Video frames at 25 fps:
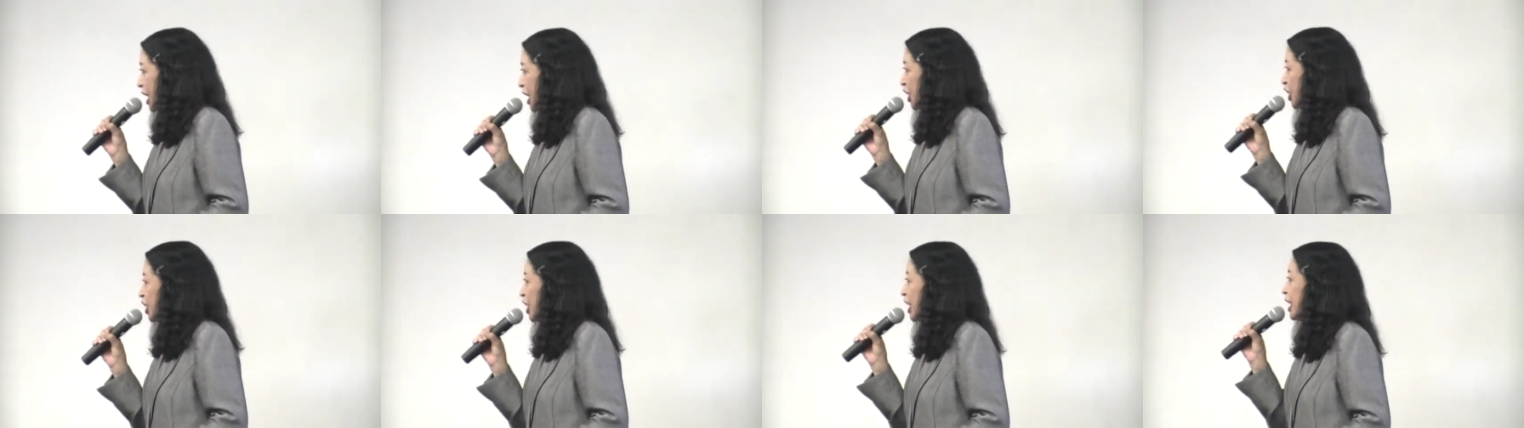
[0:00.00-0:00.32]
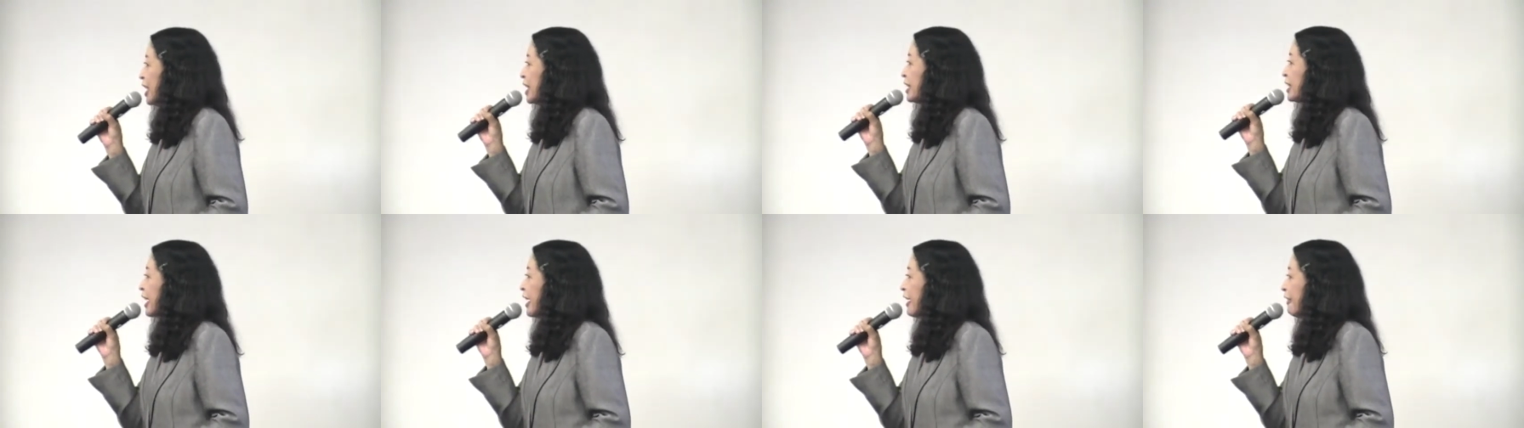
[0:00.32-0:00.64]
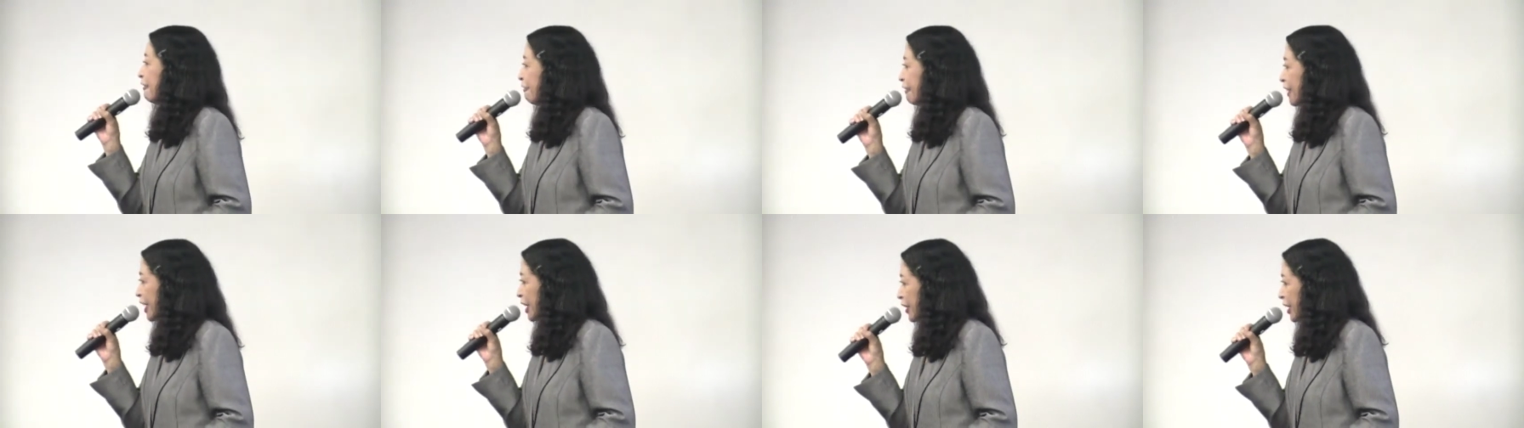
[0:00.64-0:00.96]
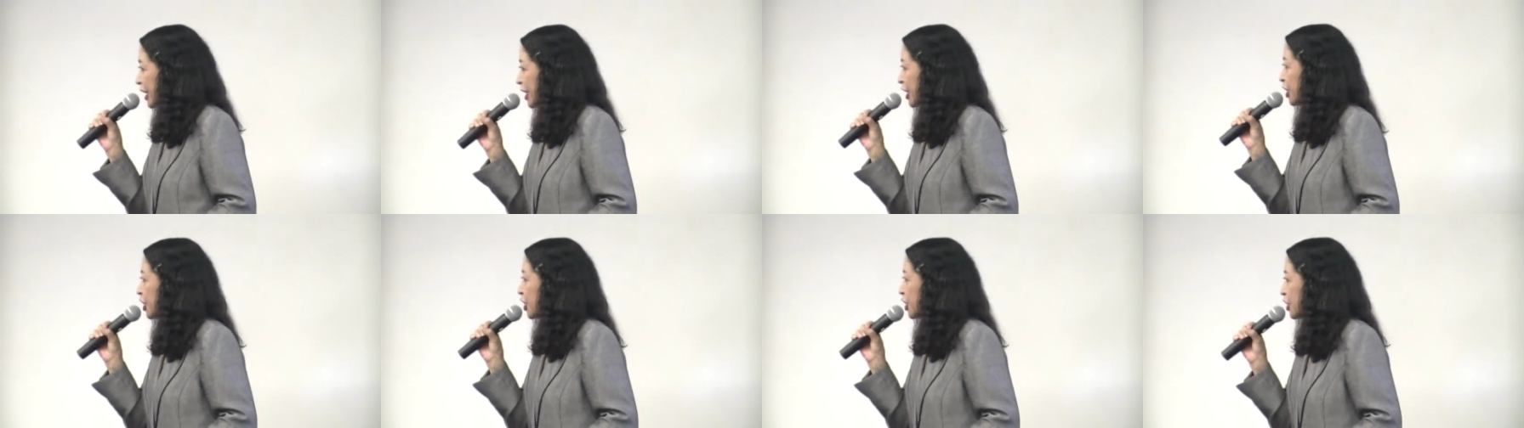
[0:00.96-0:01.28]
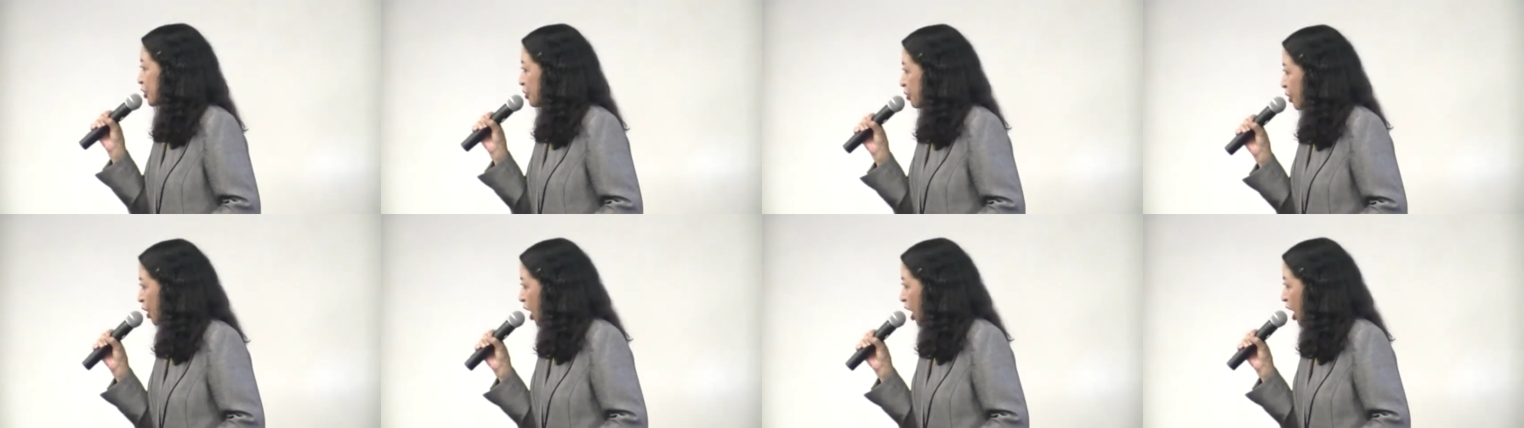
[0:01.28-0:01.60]
She is a very
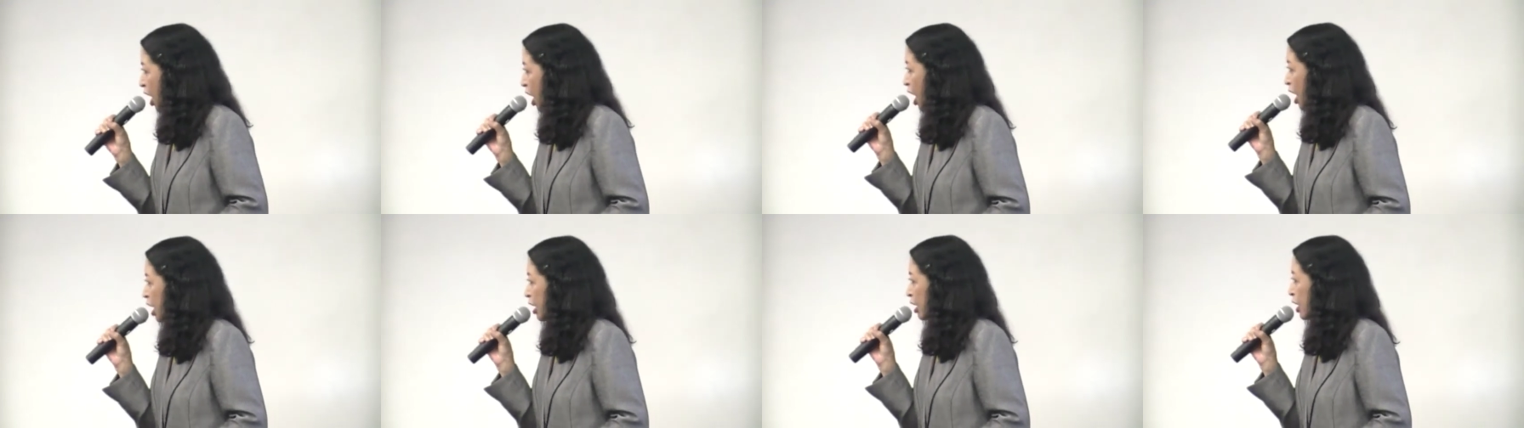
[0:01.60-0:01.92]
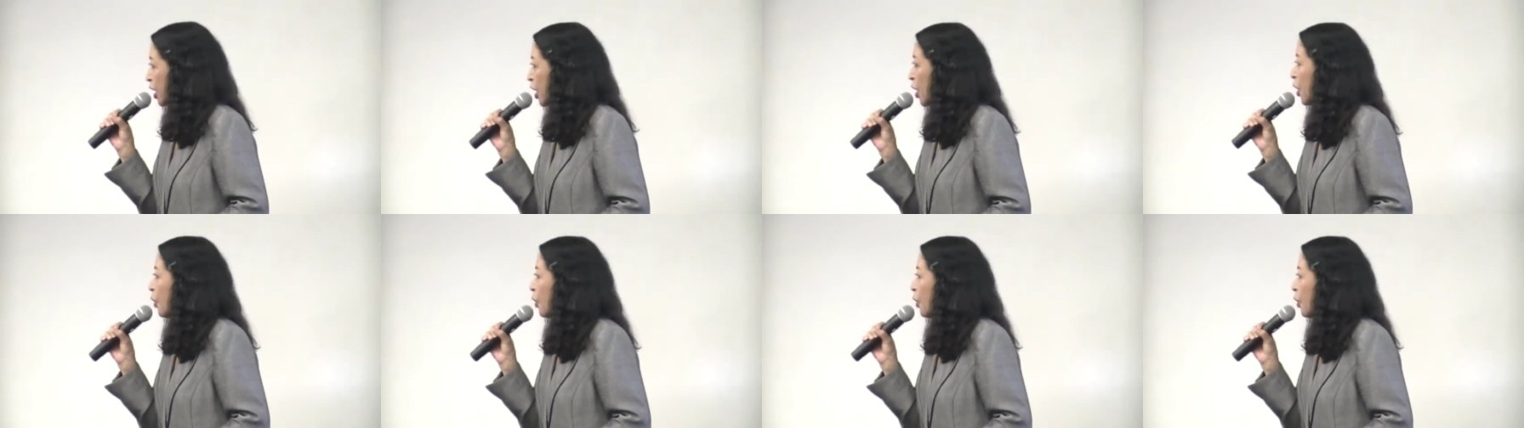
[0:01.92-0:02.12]
strong